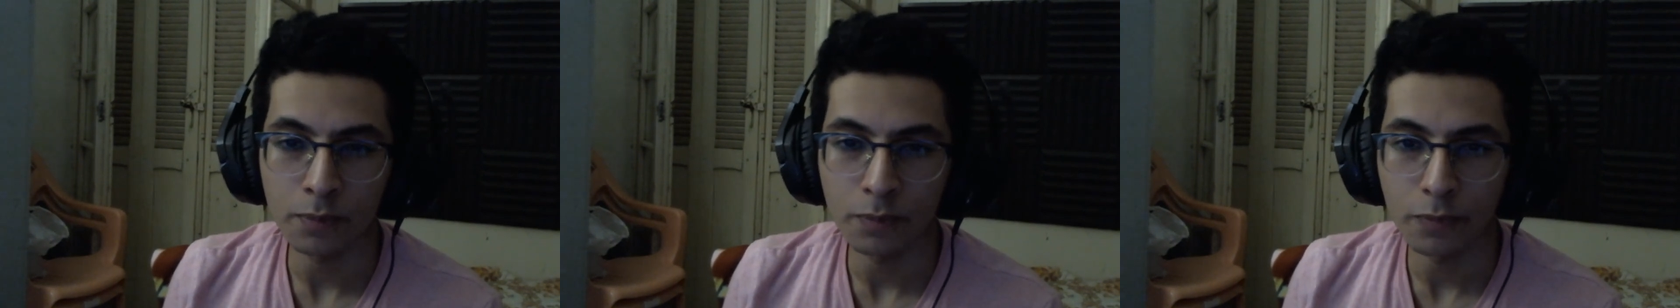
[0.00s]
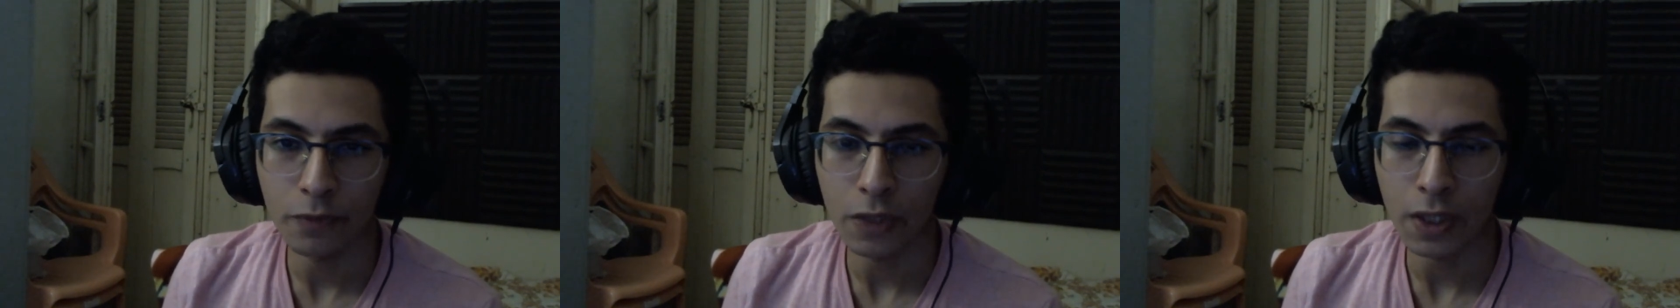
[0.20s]

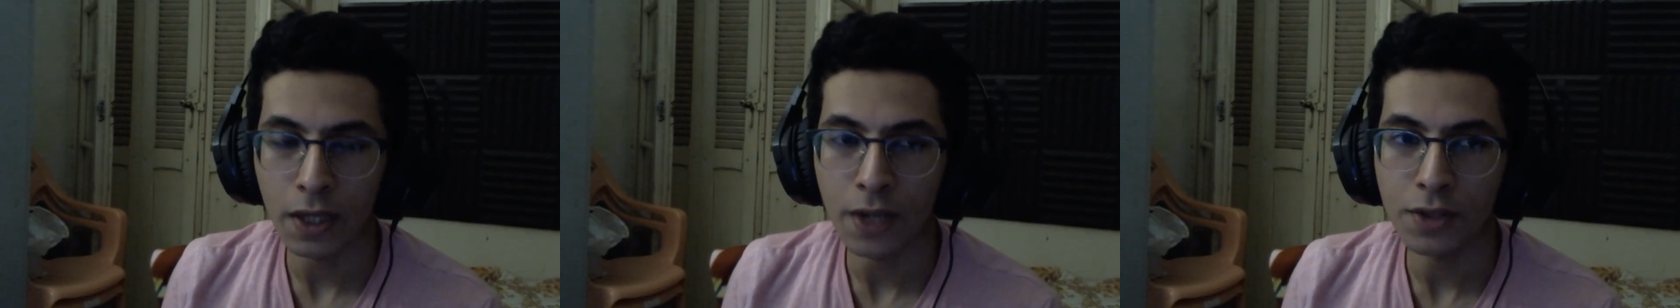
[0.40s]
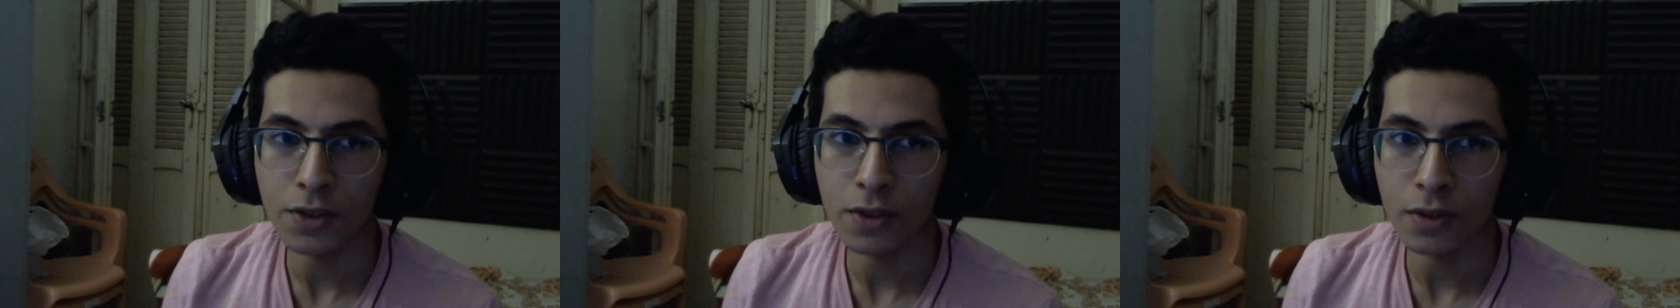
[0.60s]

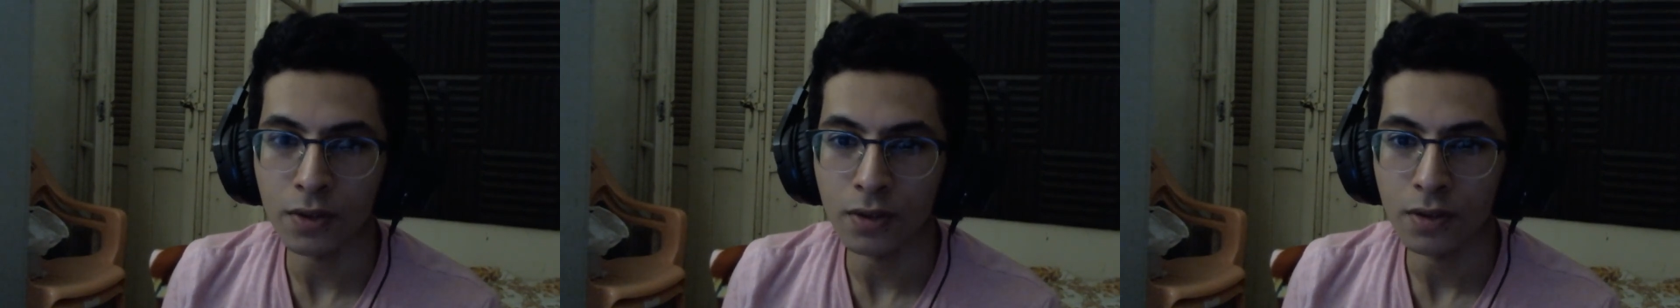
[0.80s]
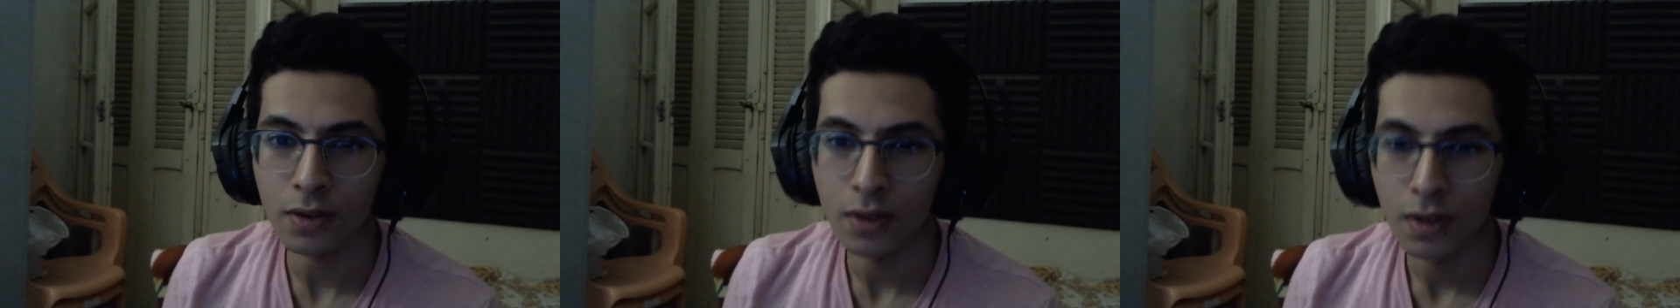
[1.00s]
financially.
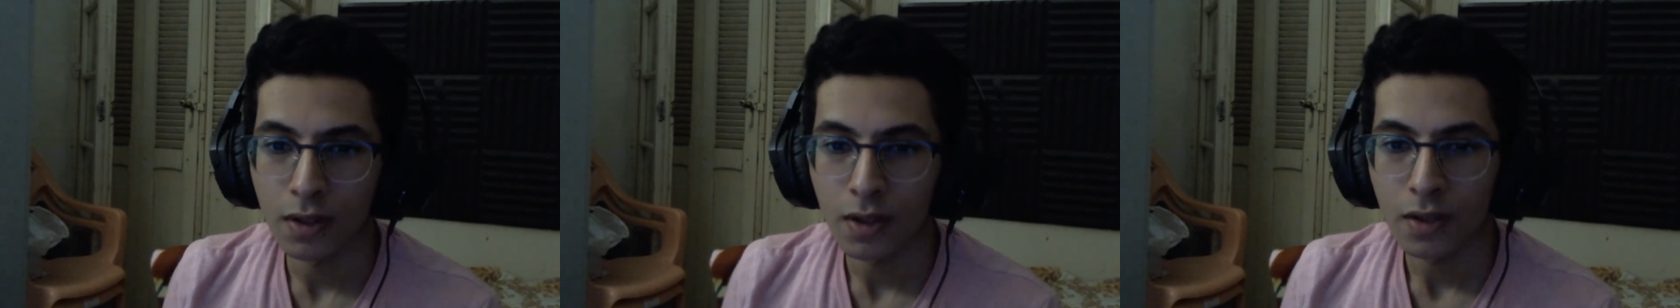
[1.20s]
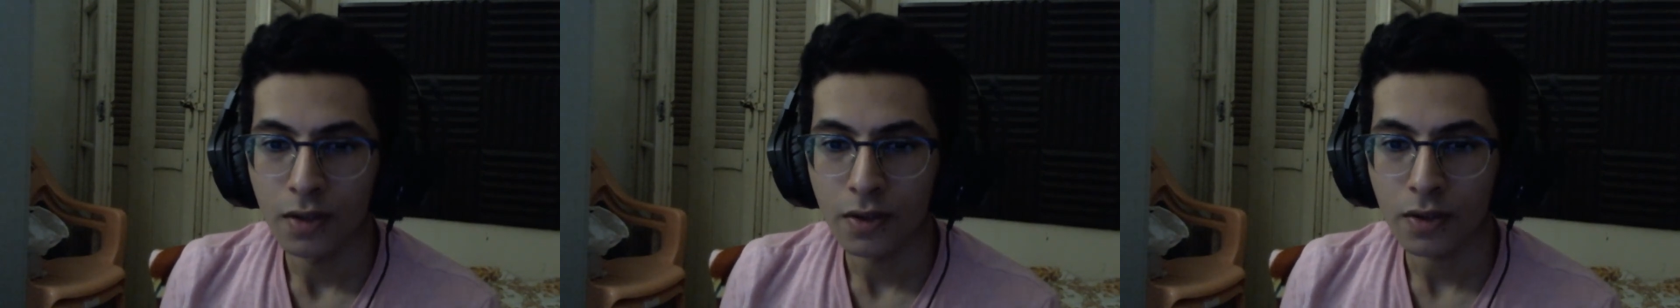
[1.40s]

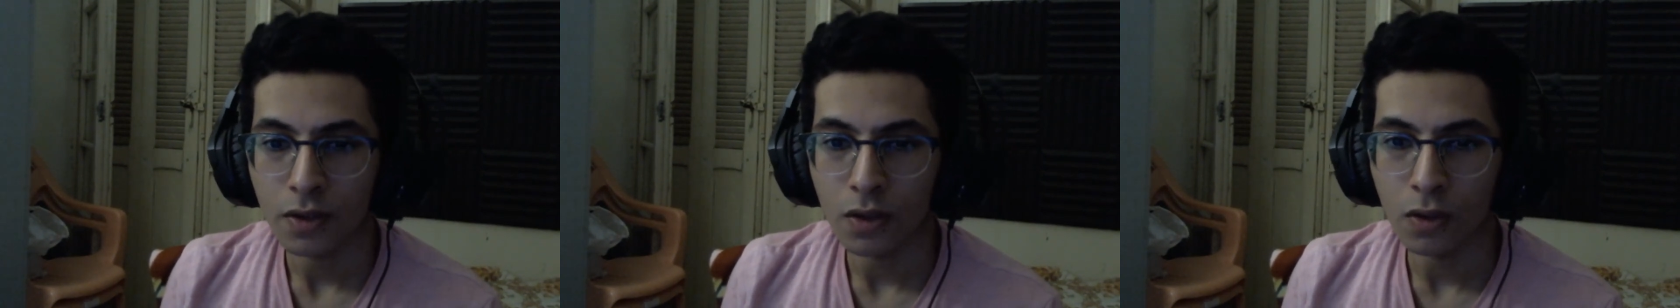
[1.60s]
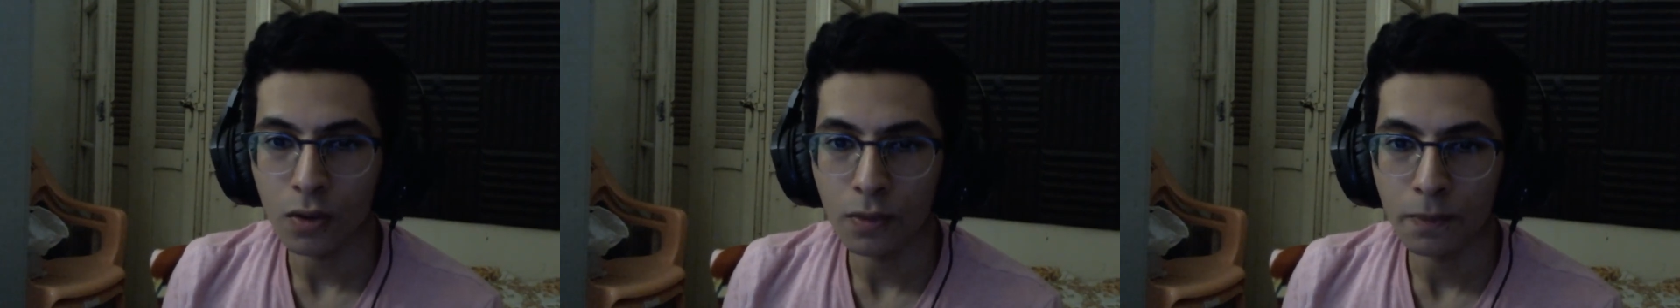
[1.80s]

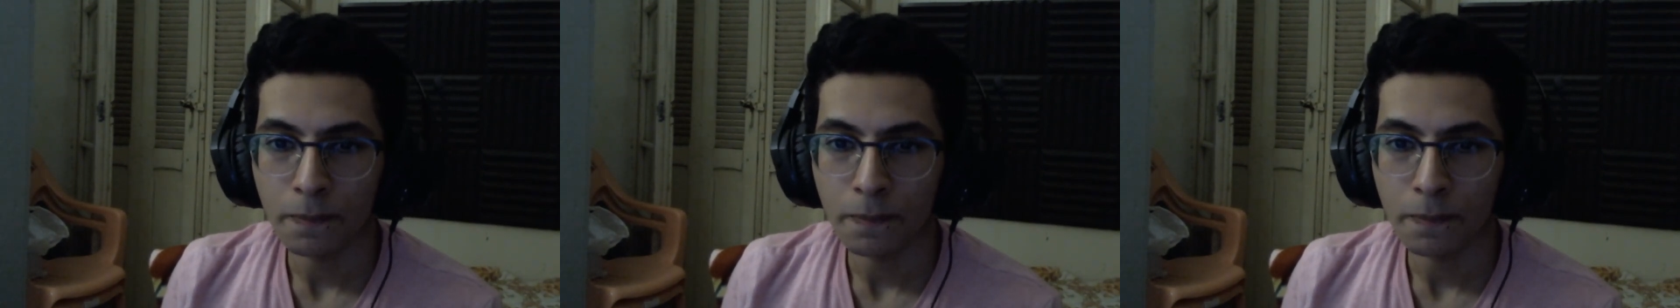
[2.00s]
So